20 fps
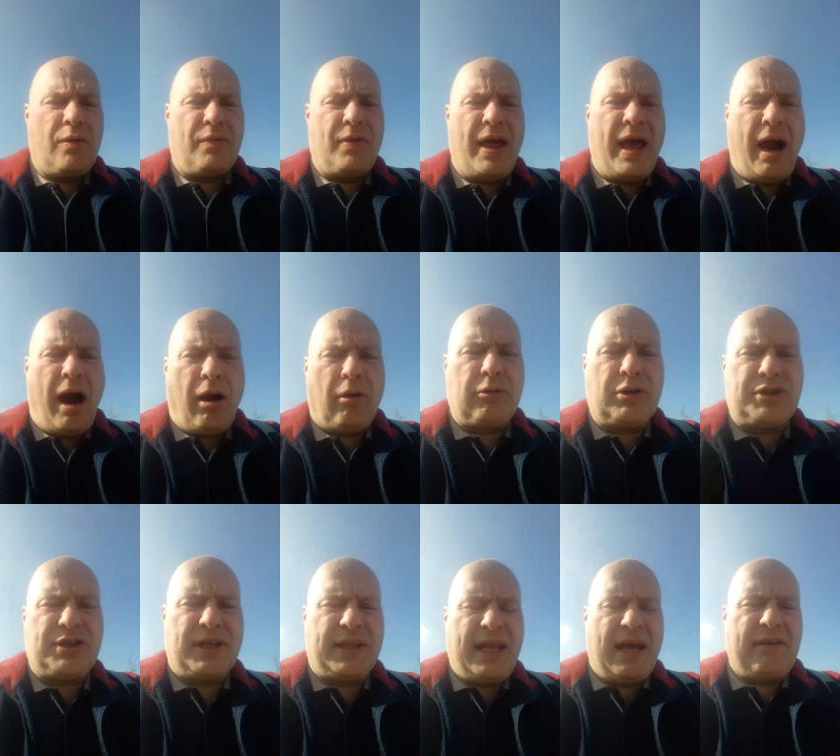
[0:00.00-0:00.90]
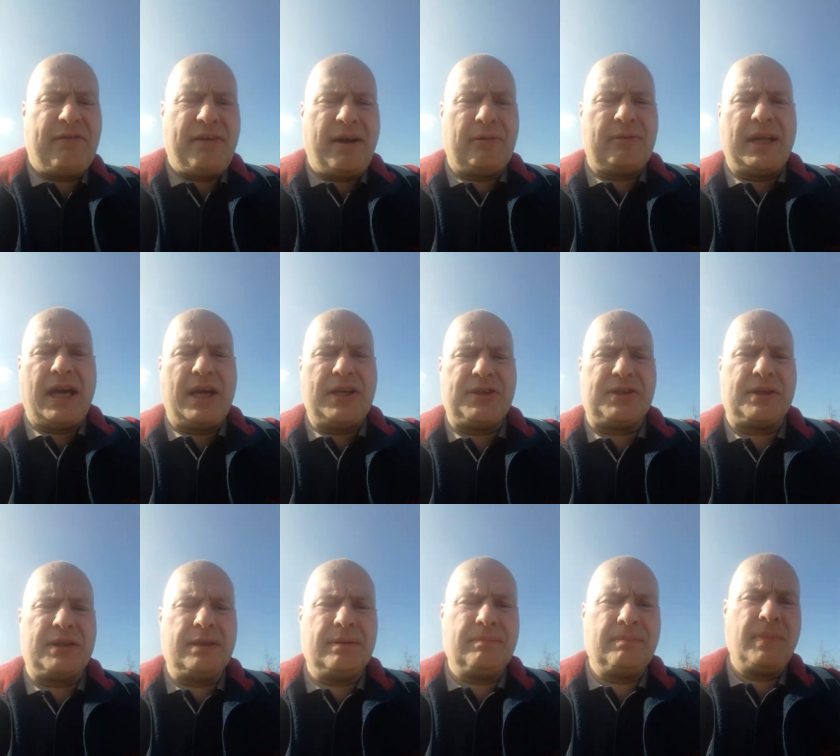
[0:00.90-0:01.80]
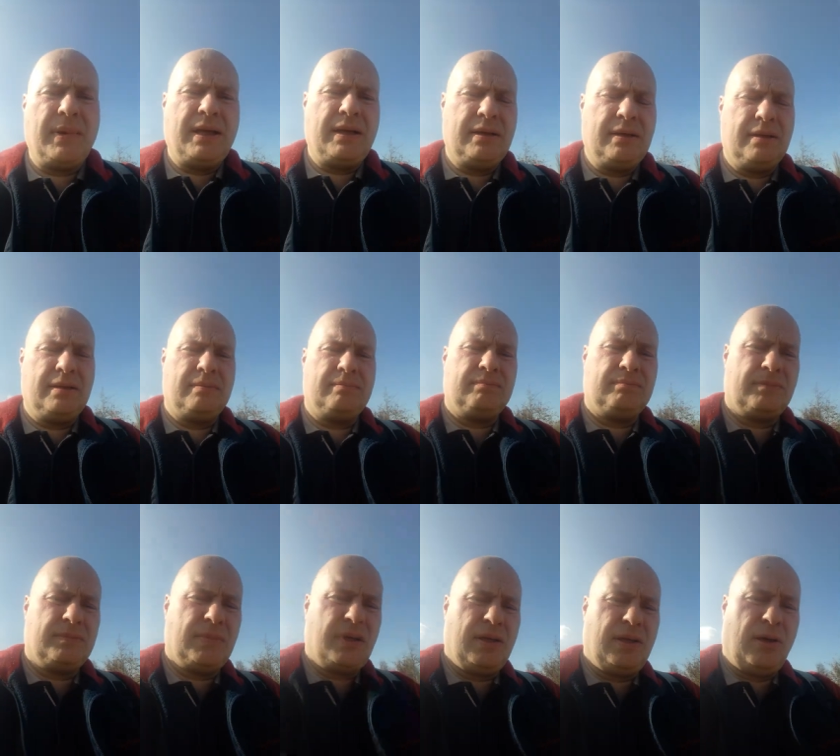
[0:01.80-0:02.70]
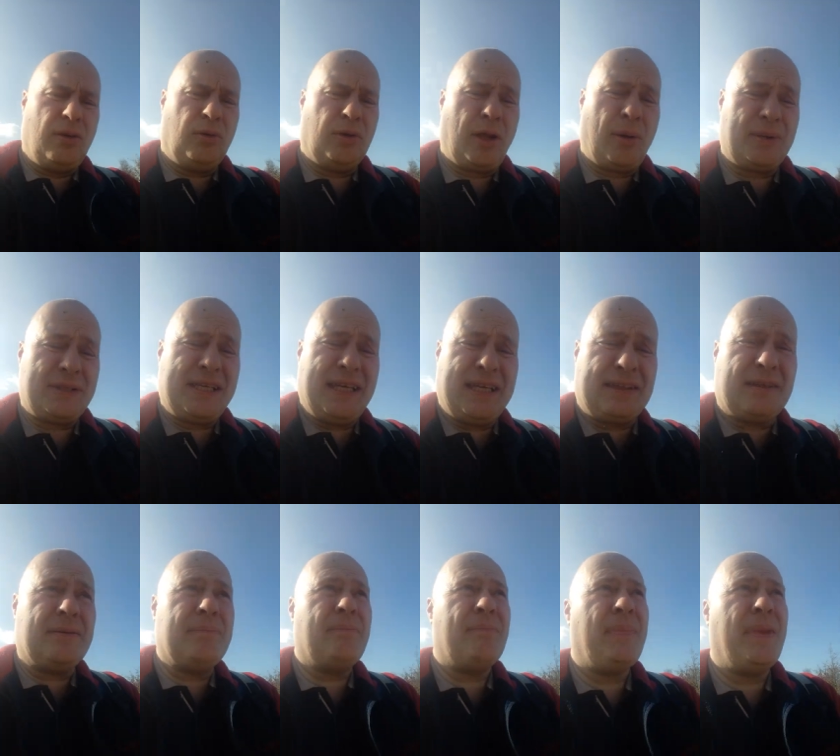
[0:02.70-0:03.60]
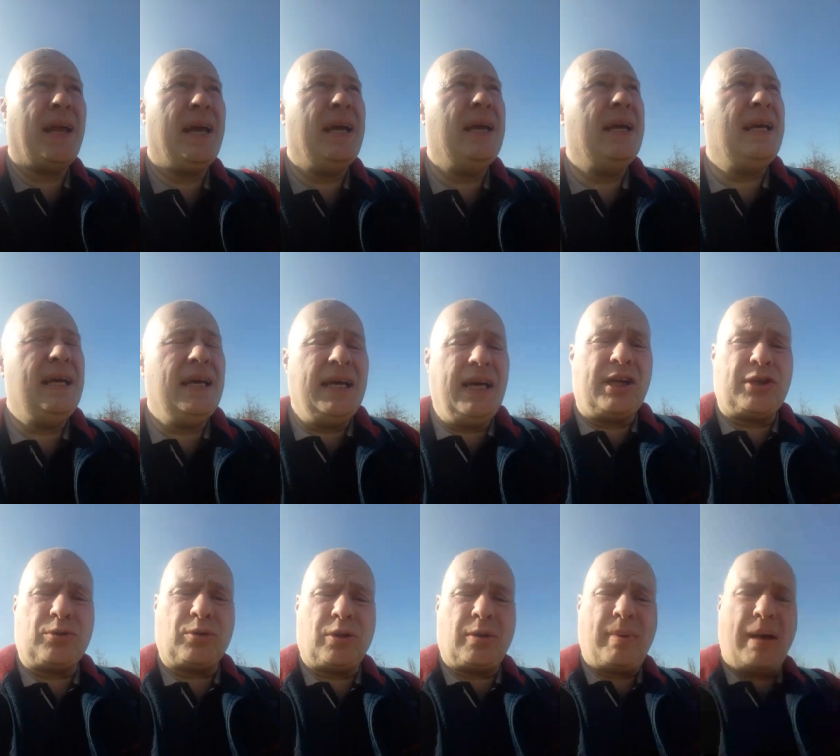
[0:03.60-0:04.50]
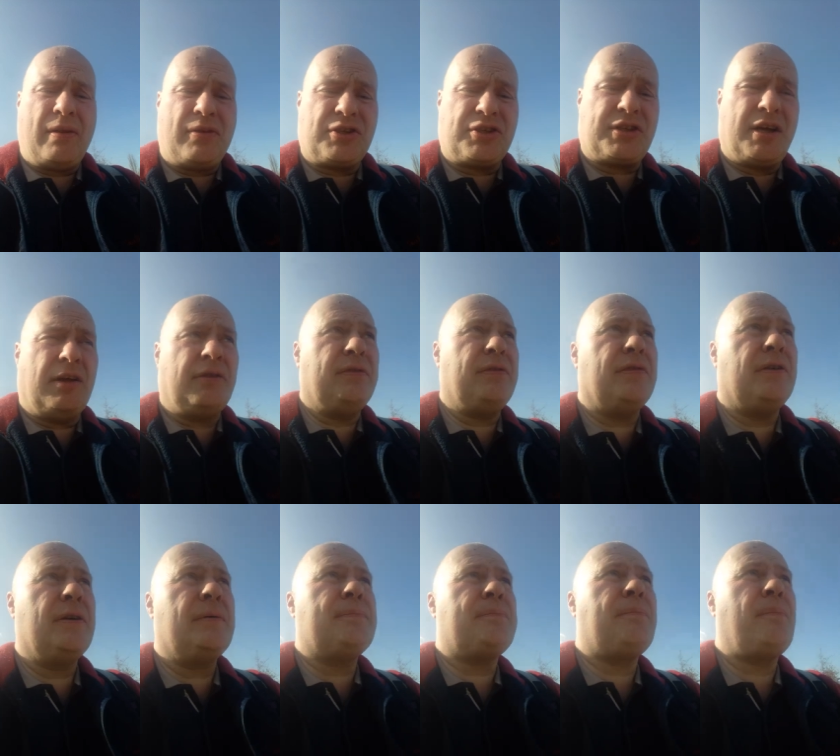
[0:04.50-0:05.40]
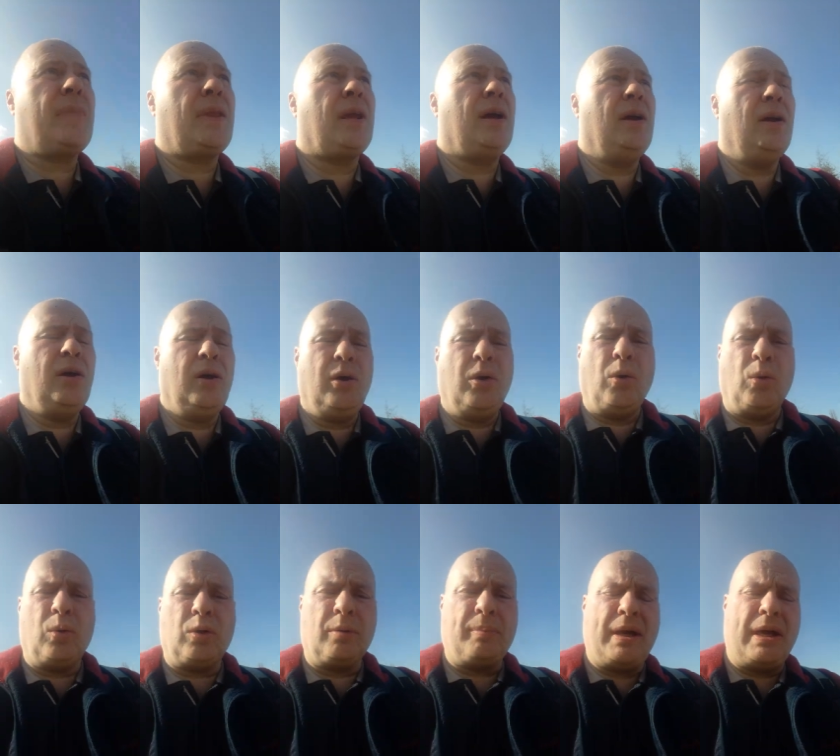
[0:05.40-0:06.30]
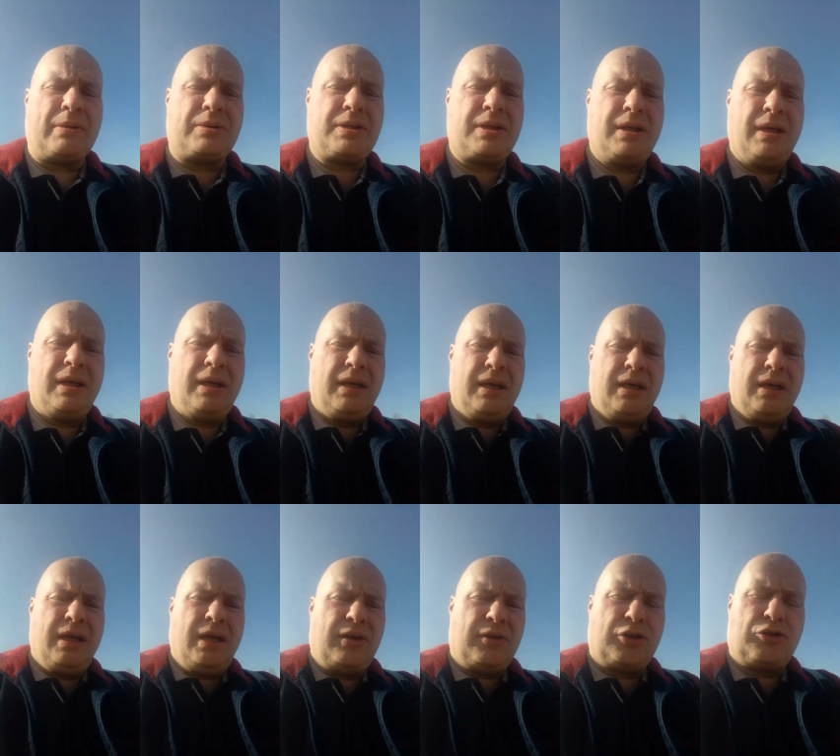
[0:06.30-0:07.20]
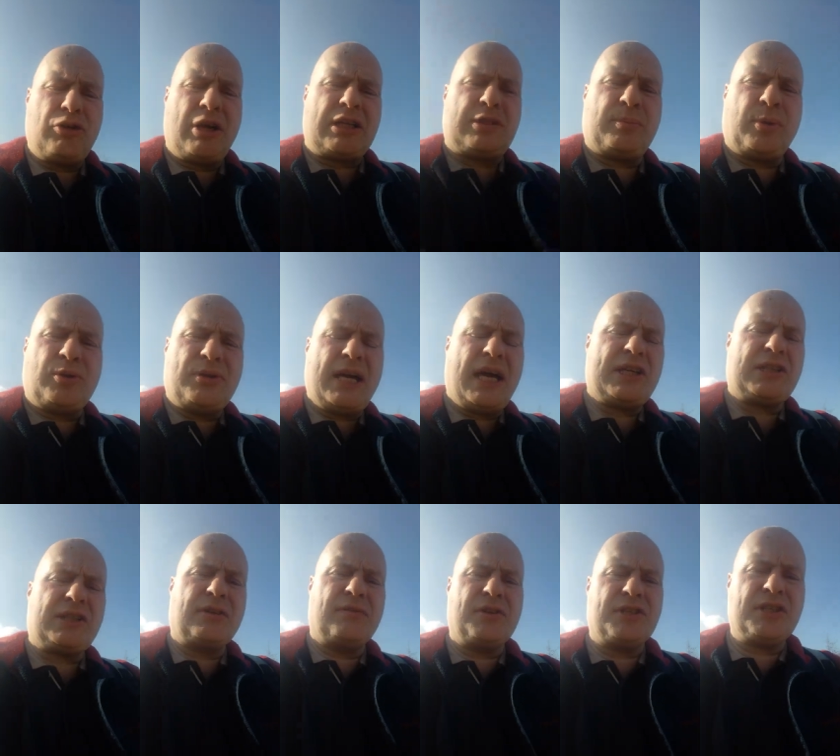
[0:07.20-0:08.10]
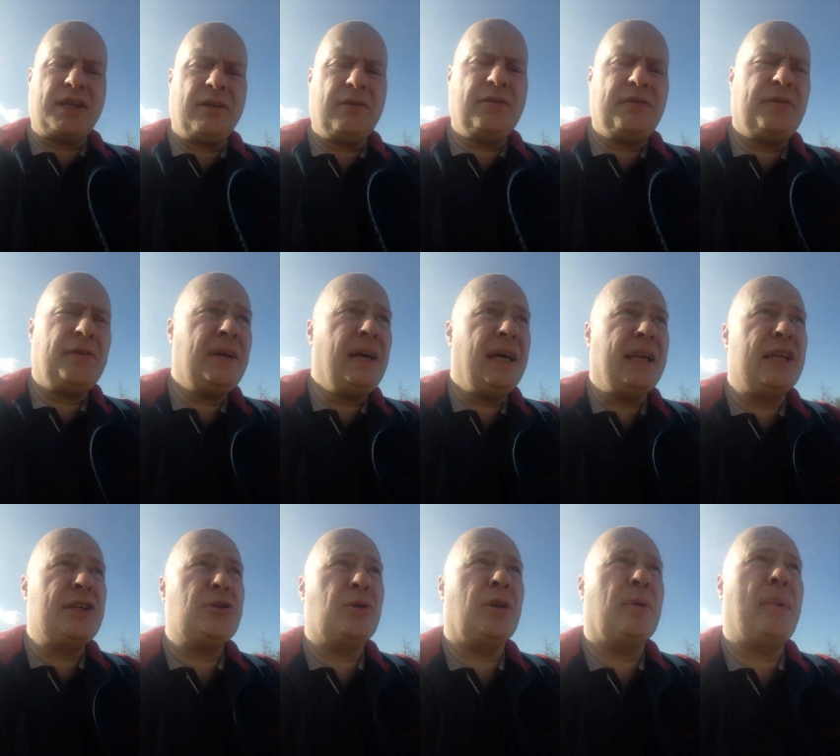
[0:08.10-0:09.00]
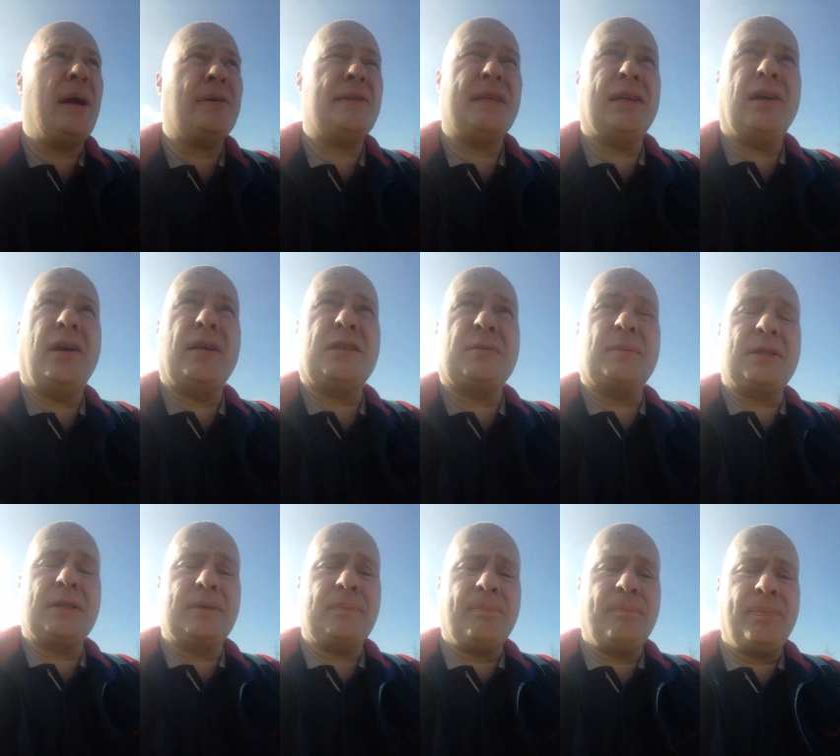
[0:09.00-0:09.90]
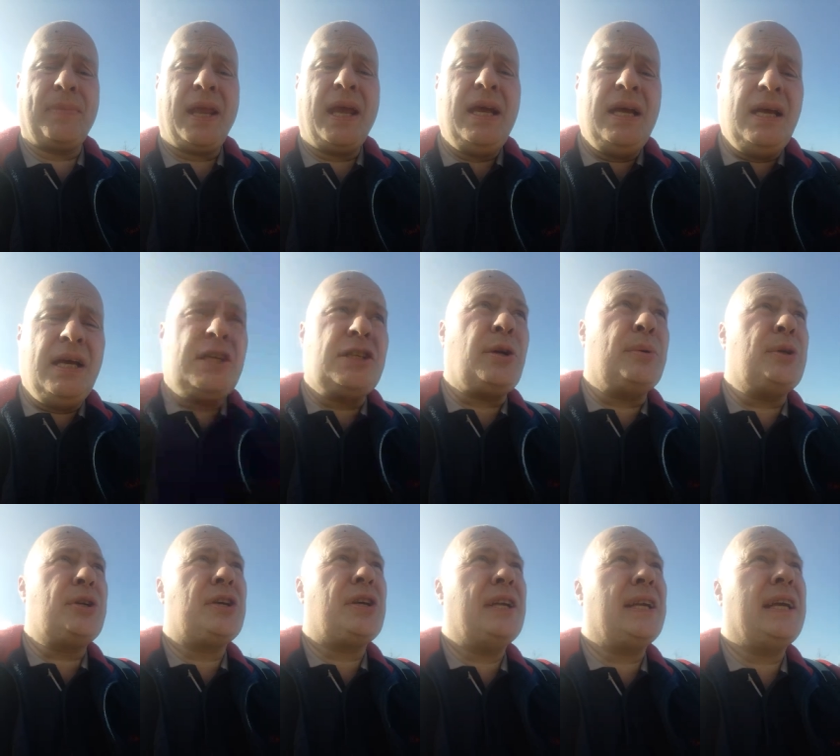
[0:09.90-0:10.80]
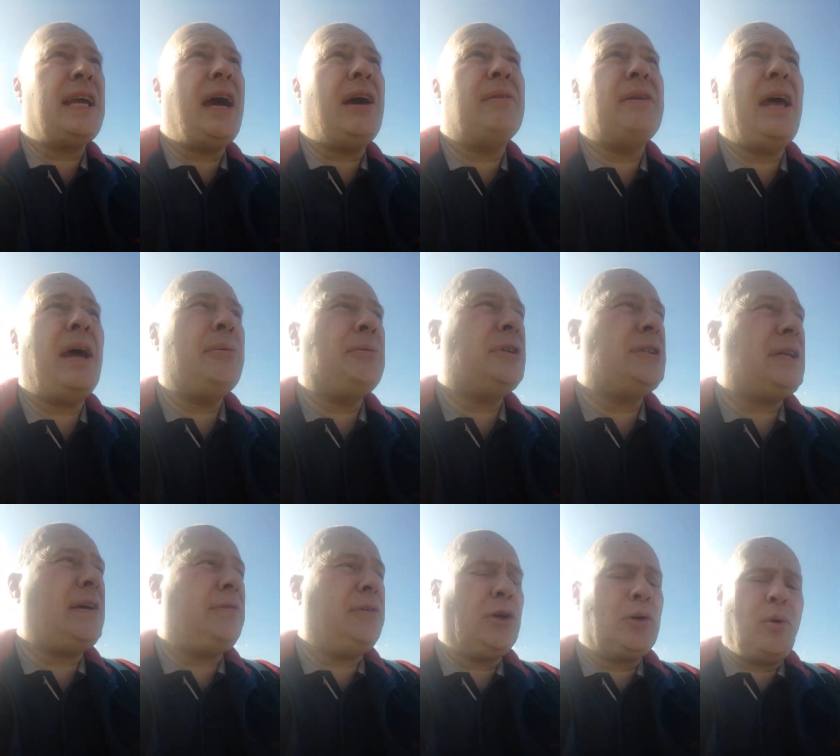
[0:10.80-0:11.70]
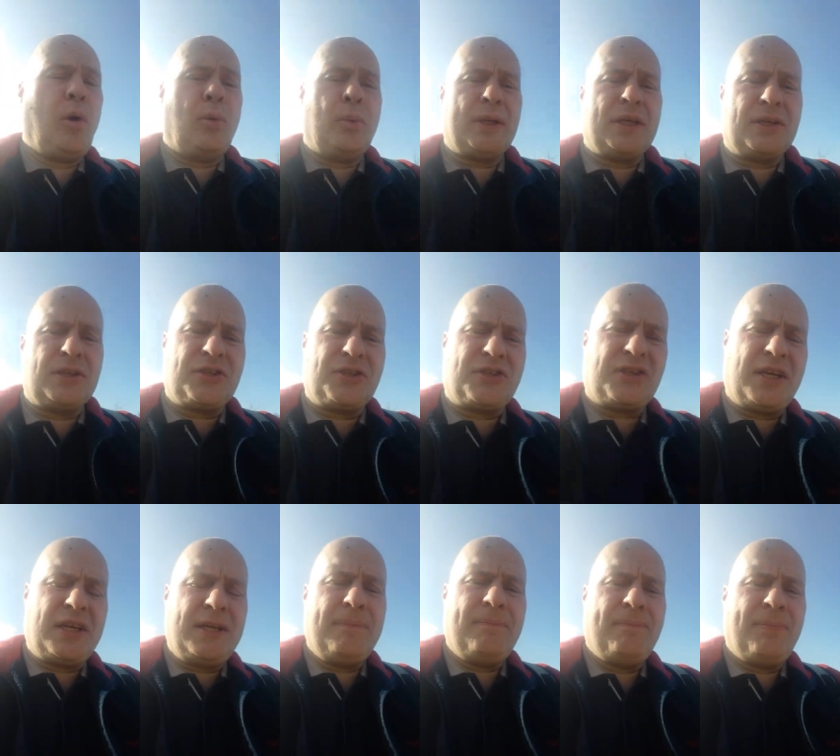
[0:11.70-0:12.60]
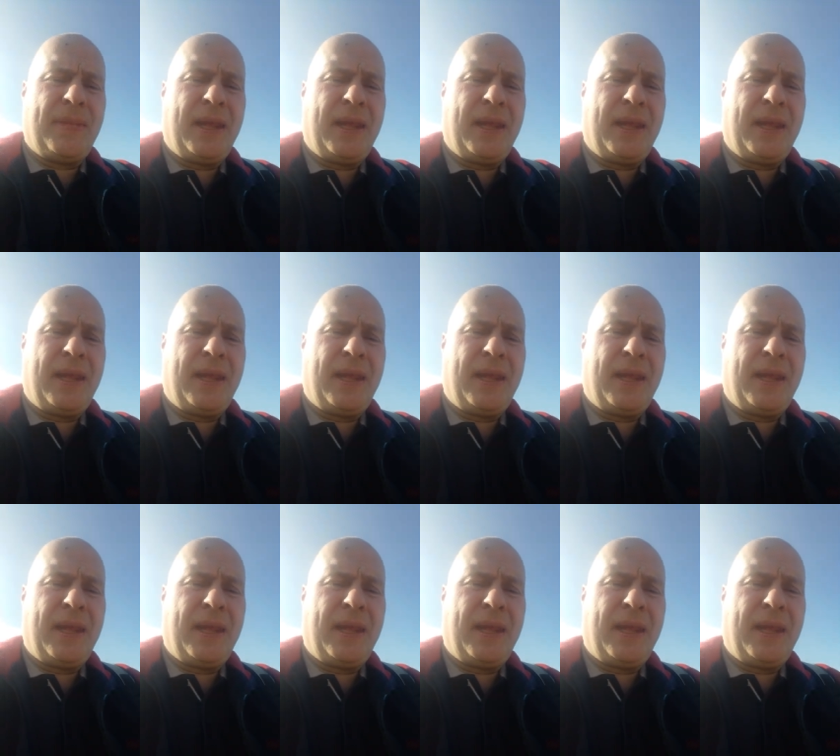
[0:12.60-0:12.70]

their origin, their foundation, although it's hidden, is all about the self, all about the transmutation of the self, and it's all about enlightenment. So we're just going to go now and just have a look what we can see.